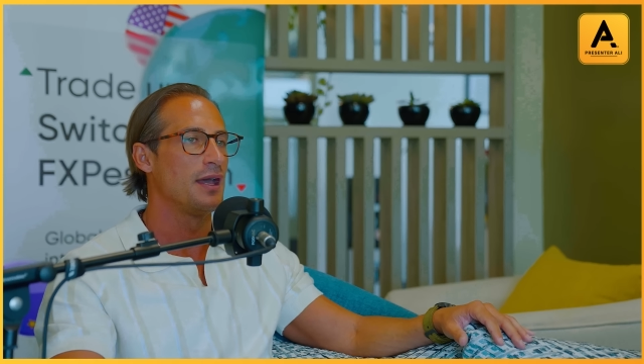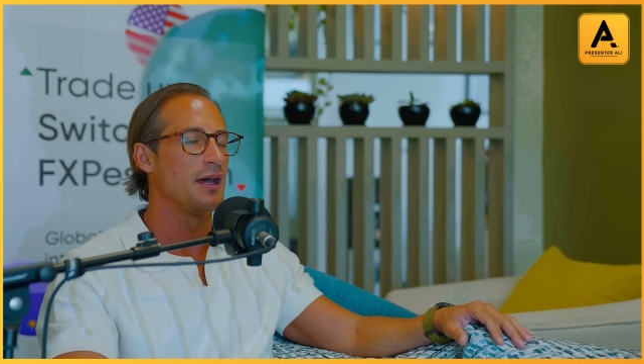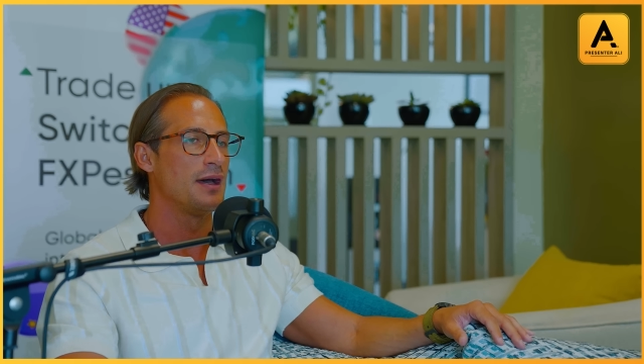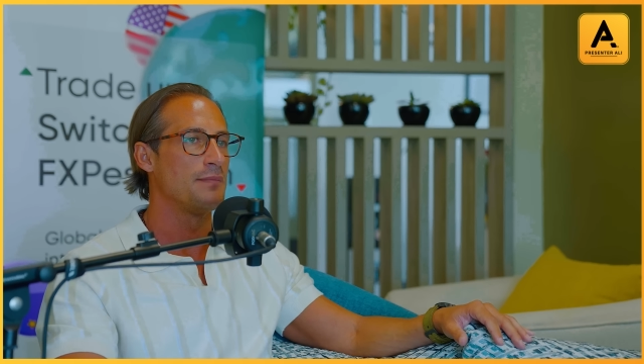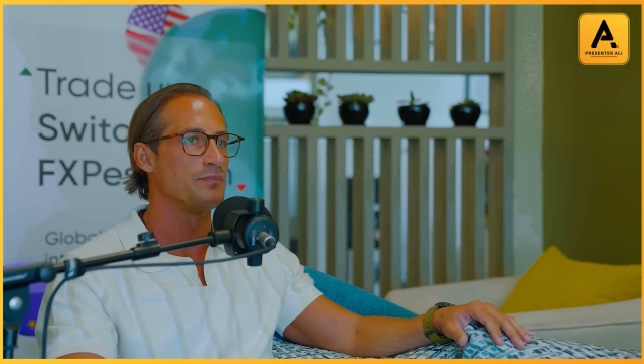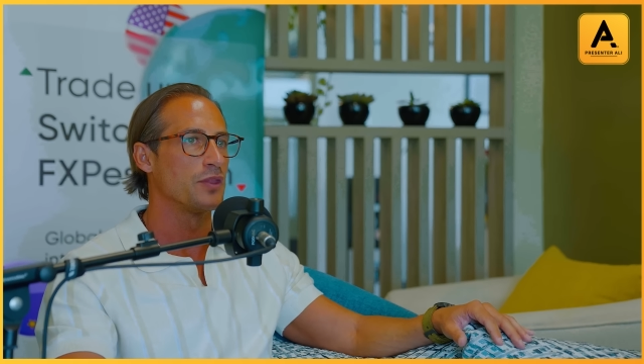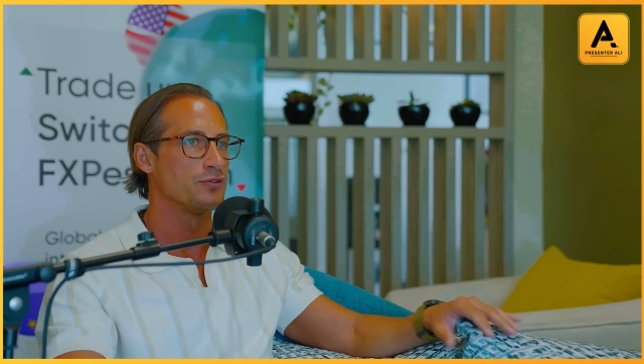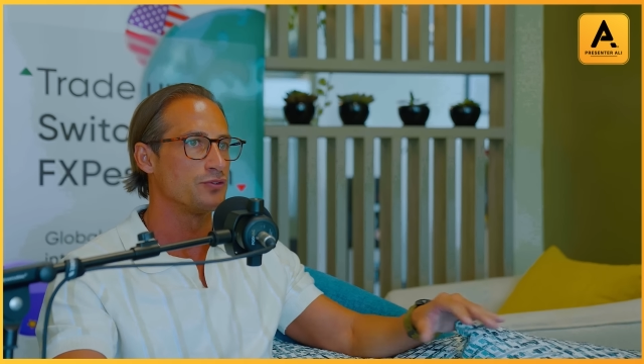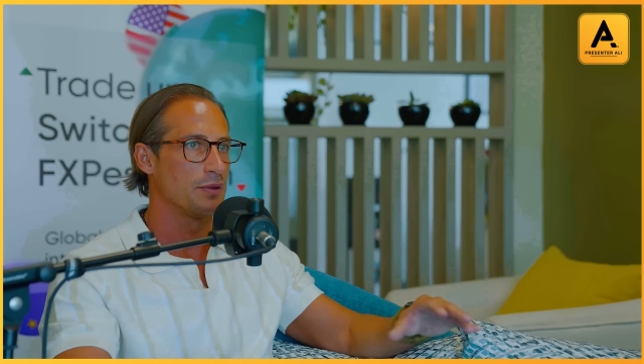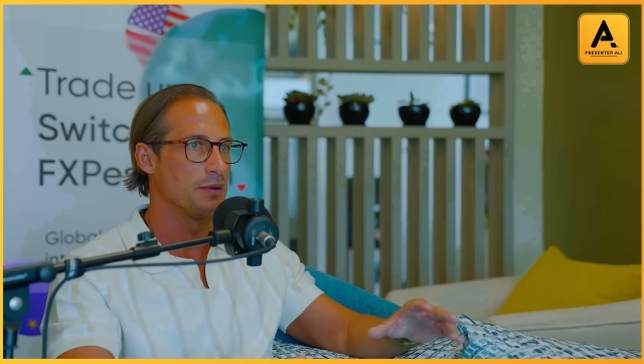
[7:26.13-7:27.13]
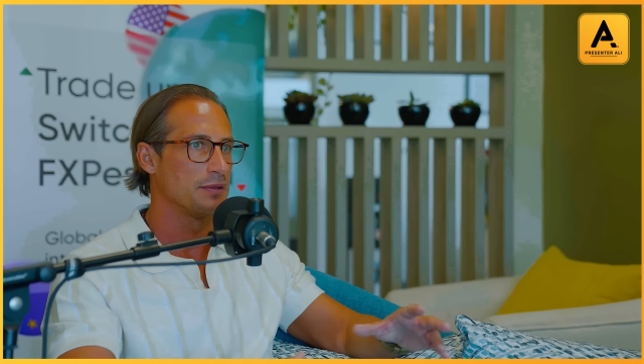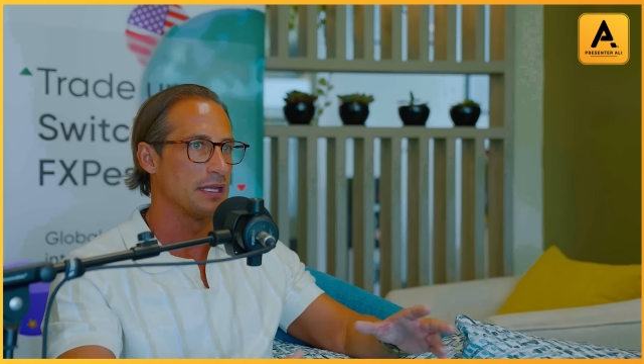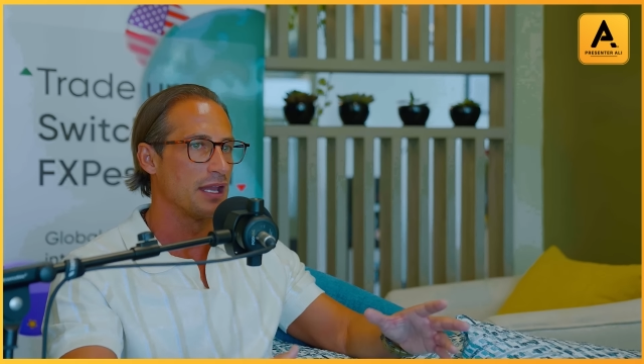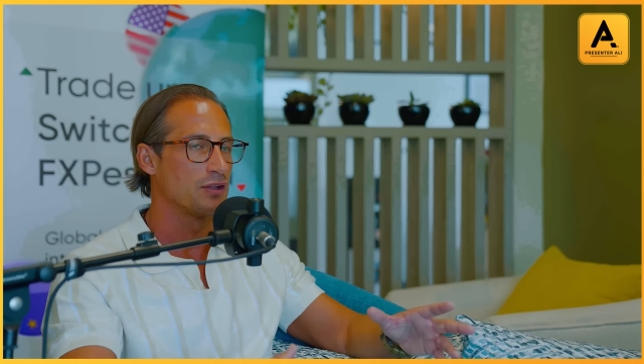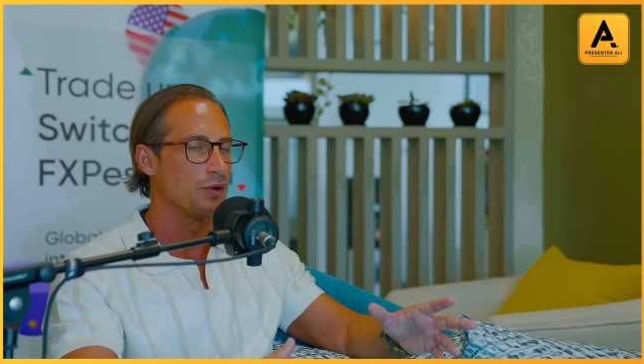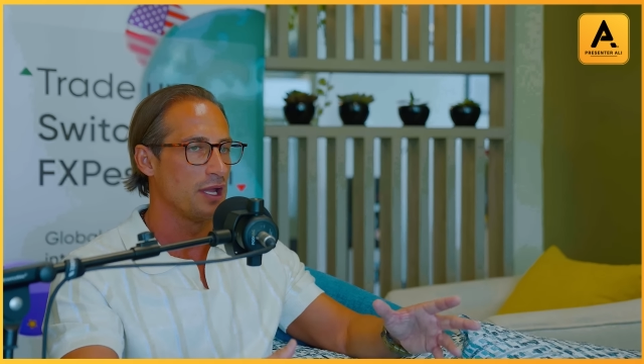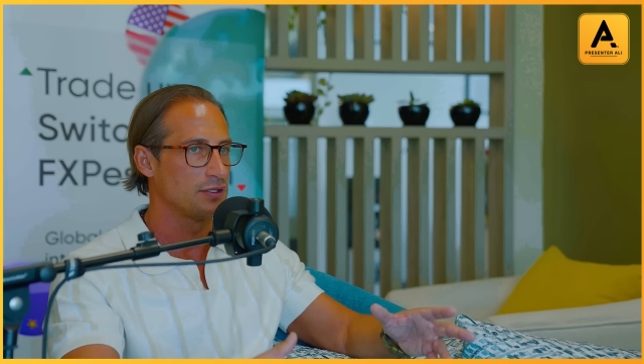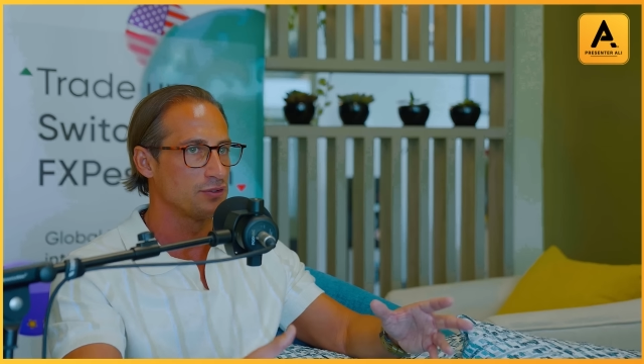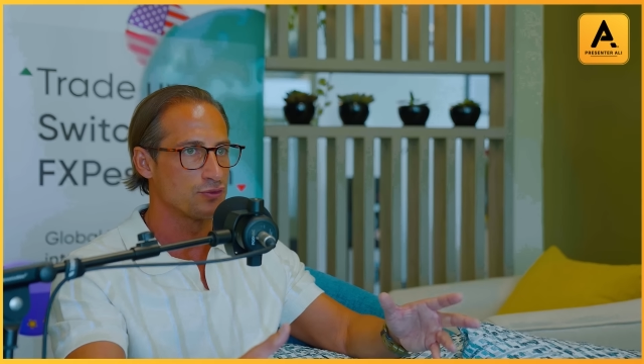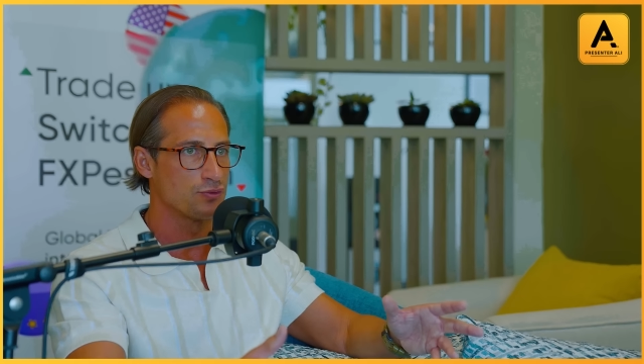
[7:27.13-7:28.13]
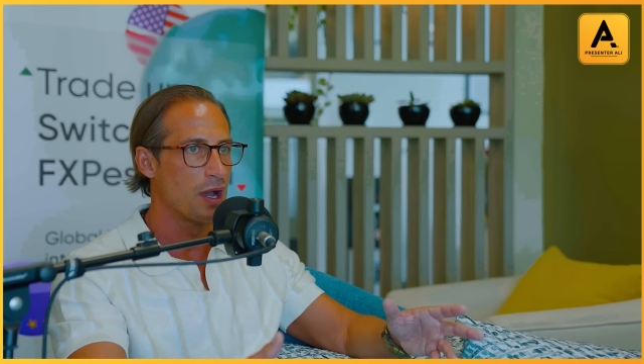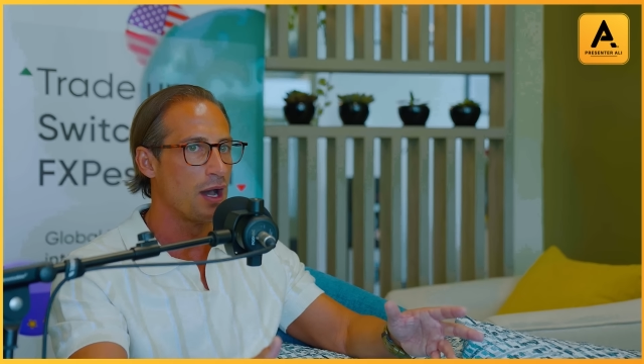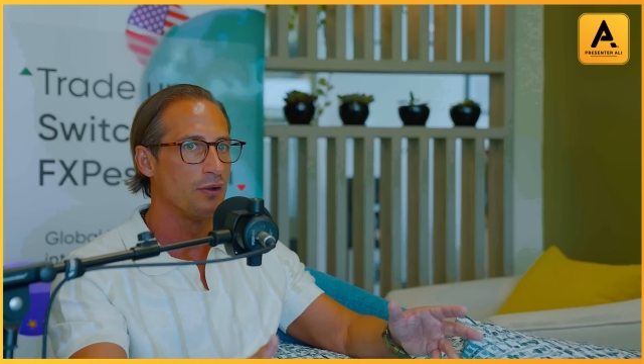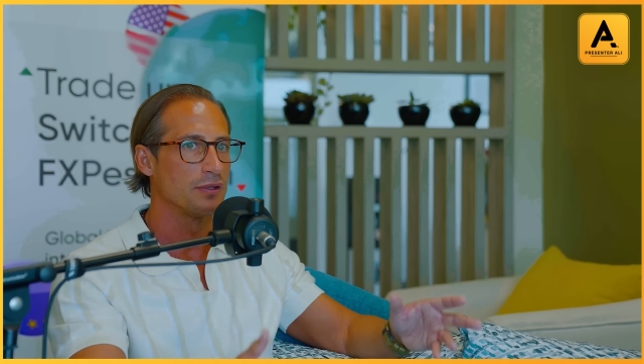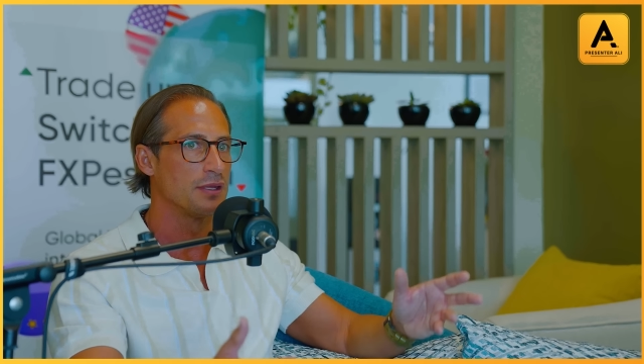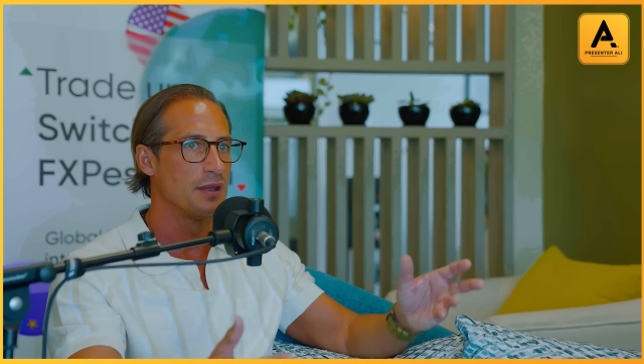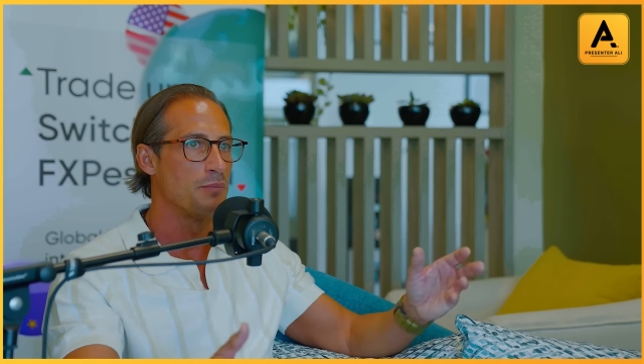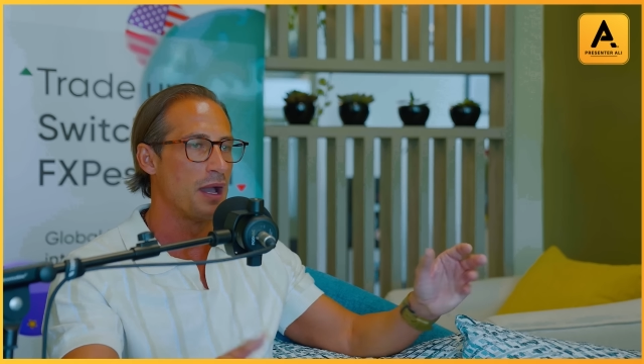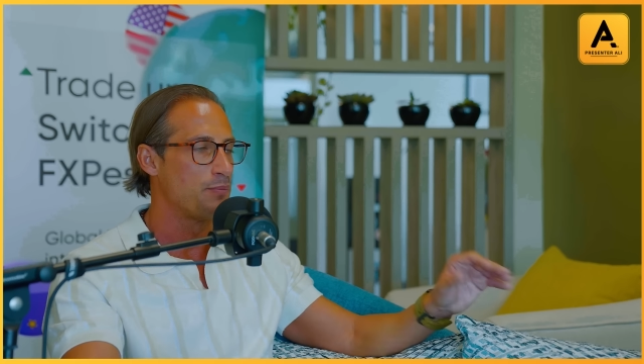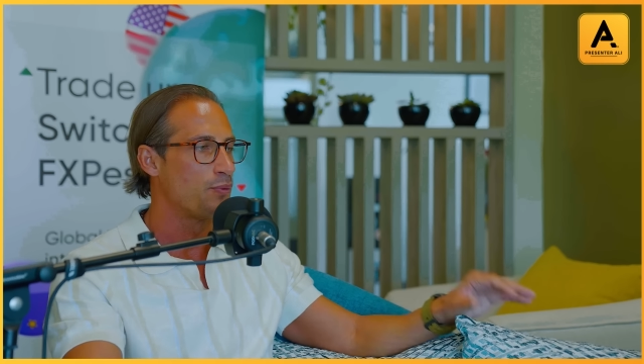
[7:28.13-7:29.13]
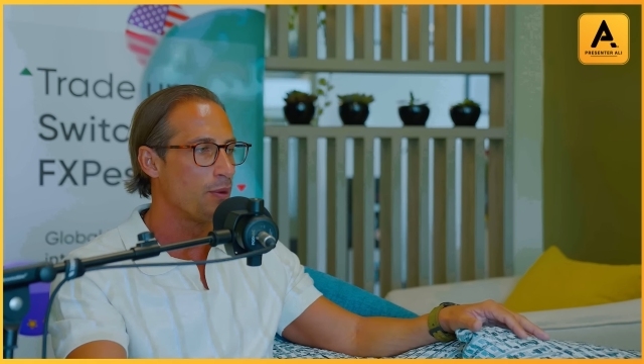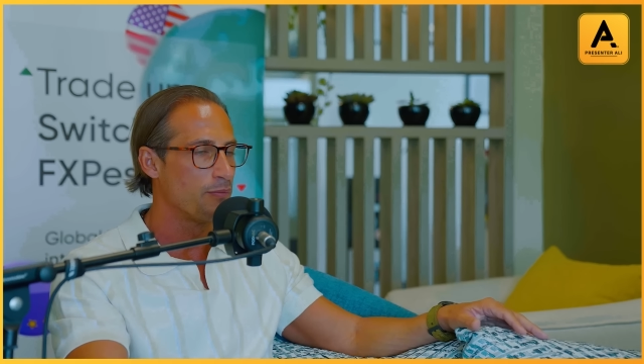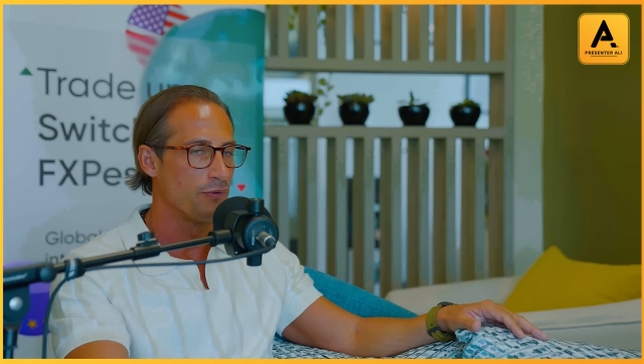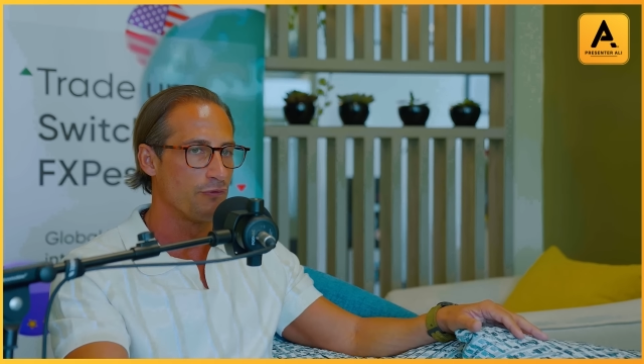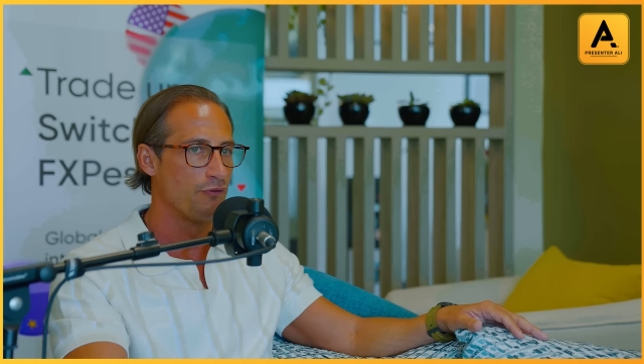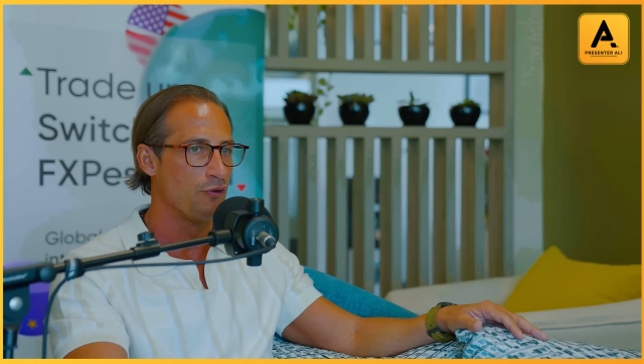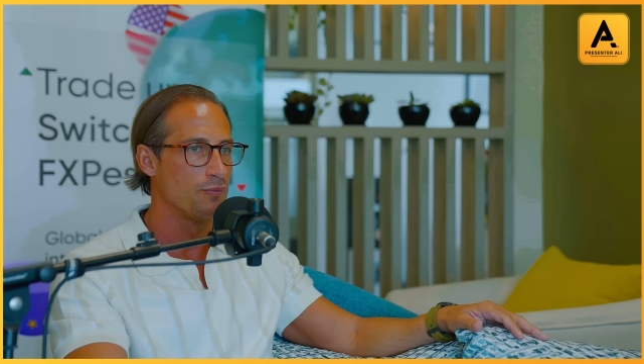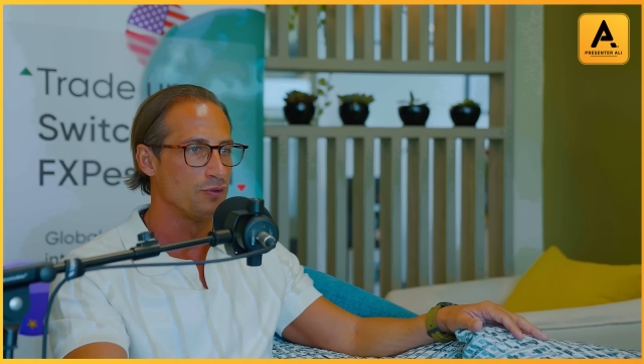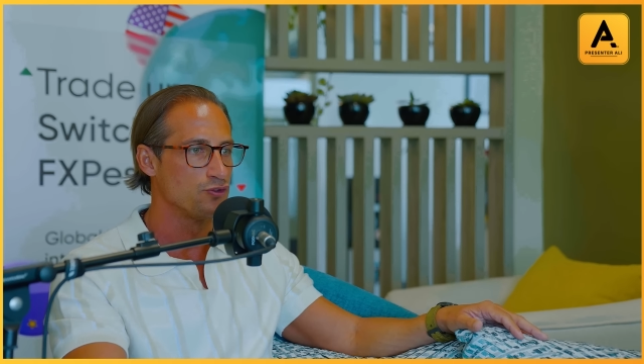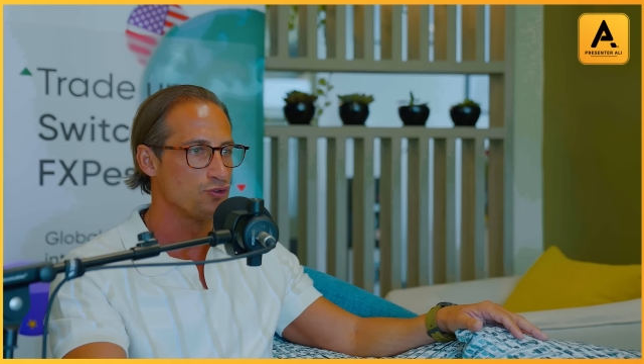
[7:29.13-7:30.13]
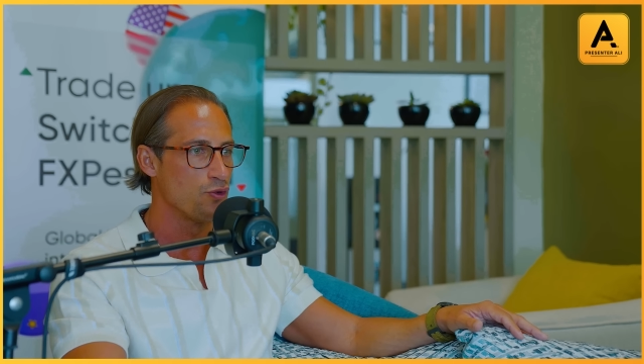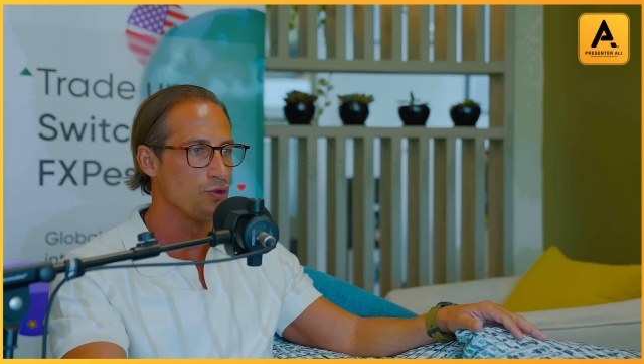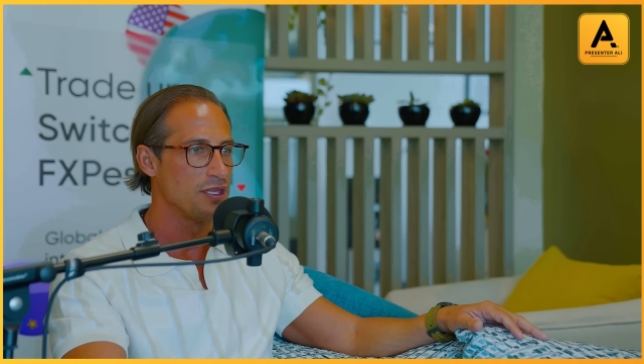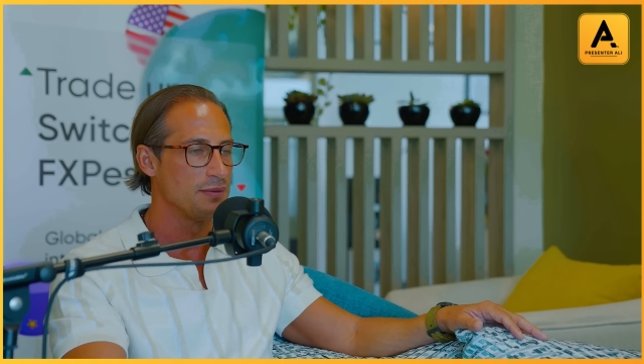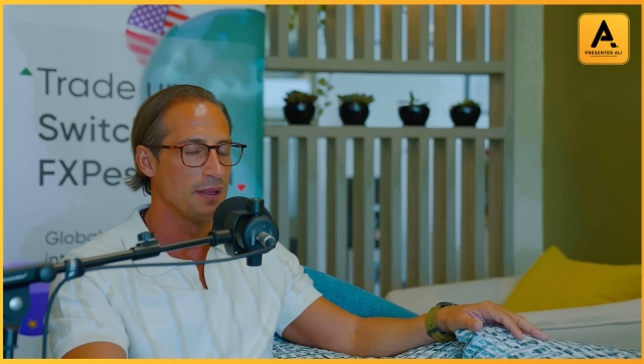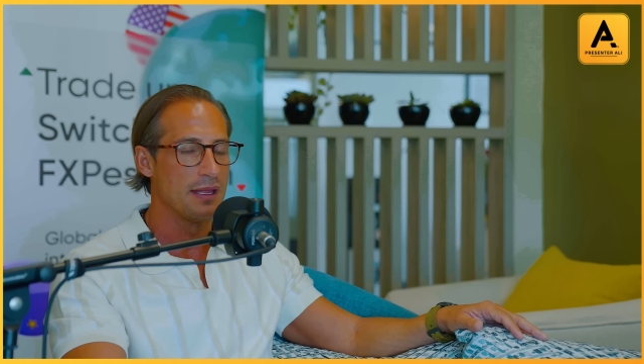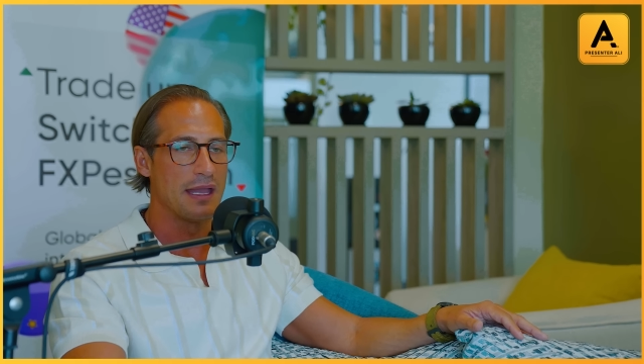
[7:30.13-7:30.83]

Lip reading: that I collected throughout my prop firm journey.